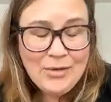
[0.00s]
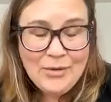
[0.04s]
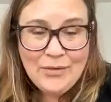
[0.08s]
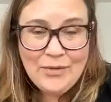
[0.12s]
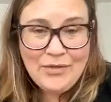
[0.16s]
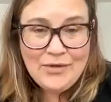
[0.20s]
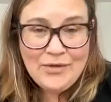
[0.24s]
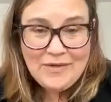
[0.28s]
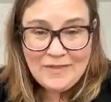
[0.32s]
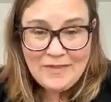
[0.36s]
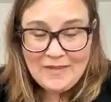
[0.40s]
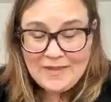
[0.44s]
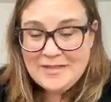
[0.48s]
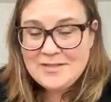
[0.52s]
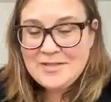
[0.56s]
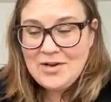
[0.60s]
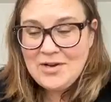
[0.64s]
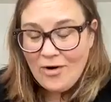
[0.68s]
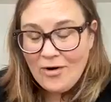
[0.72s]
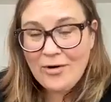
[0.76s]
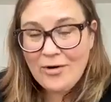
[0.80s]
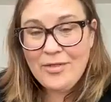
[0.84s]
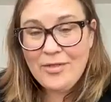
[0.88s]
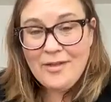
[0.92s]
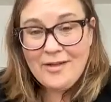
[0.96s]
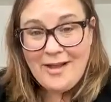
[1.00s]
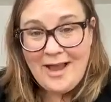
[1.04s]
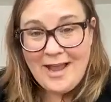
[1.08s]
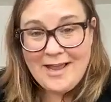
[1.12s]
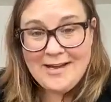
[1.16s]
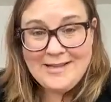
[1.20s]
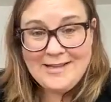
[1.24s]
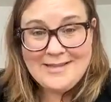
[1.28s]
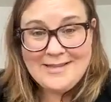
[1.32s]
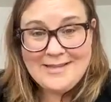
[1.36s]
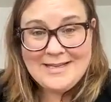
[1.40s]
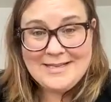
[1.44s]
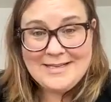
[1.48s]
these are the kind
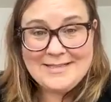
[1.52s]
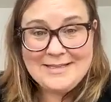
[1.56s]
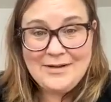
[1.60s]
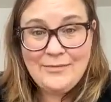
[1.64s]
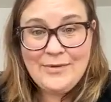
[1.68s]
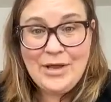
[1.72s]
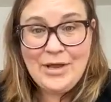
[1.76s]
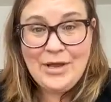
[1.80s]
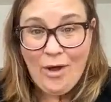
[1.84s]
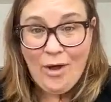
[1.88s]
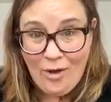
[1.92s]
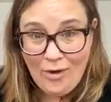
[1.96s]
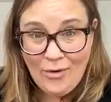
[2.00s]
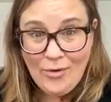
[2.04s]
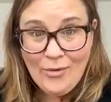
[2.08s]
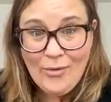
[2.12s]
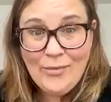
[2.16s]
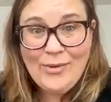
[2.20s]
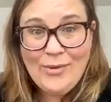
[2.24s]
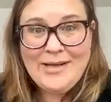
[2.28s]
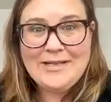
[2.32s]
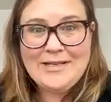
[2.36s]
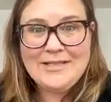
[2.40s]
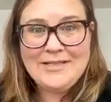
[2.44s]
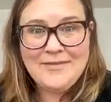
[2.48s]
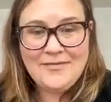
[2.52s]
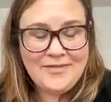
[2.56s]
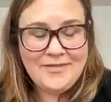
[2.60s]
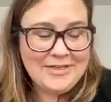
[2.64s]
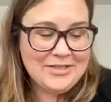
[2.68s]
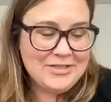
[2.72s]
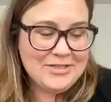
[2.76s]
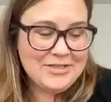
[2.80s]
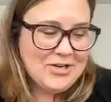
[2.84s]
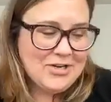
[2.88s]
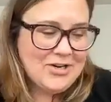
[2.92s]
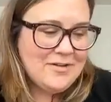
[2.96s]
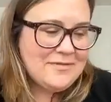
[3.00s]
of things that we always
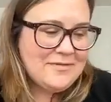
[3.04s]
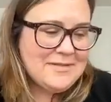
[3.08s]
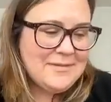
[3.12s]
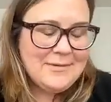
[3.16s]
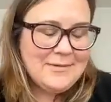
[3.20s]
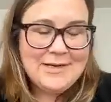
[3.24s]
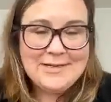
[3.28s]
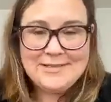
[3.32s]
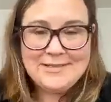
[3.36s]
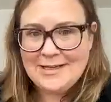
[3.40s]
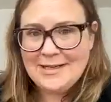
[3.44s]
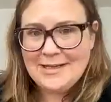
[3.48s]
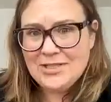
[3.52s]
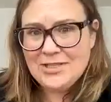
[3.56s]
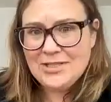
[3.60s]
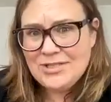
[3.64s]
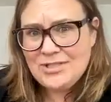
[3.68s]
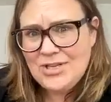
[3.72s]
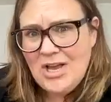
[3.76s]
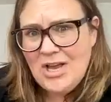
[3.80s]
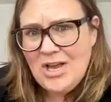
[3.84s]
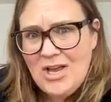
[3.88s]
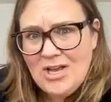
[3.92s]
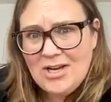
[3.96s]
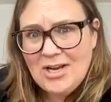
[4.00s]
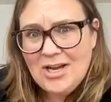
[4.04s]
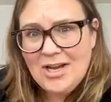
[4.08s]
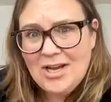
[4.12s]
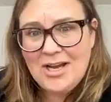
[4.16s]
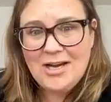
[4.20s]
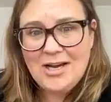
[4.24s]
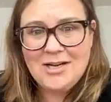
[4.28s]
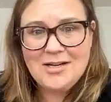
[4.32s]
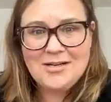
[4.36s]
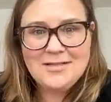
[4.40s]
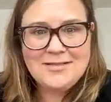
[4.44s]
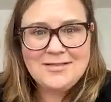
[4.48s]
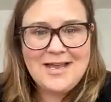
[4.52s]
feature if someone has like a
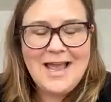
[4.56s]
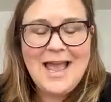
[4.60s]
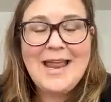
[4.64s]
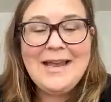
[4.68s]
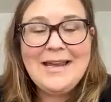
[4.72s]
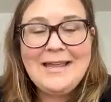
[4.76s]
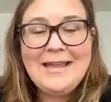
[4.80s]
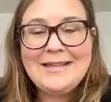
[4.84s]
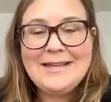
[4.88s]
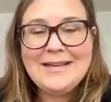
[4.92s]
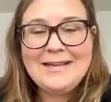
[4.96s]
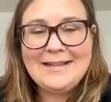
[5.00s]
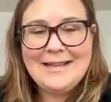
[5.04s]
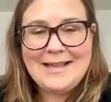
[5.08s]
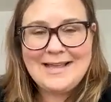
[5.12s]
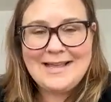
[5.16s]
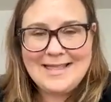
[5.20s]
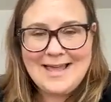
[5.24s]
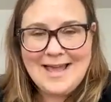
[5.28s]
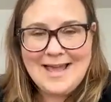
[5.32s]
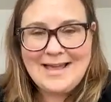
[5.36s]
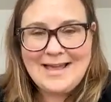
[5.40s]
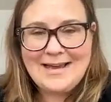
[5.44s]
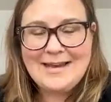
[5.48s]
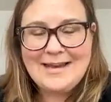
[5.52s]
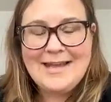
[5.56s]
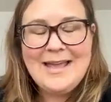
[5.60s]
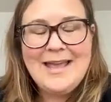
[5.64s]
sauna or anything like that.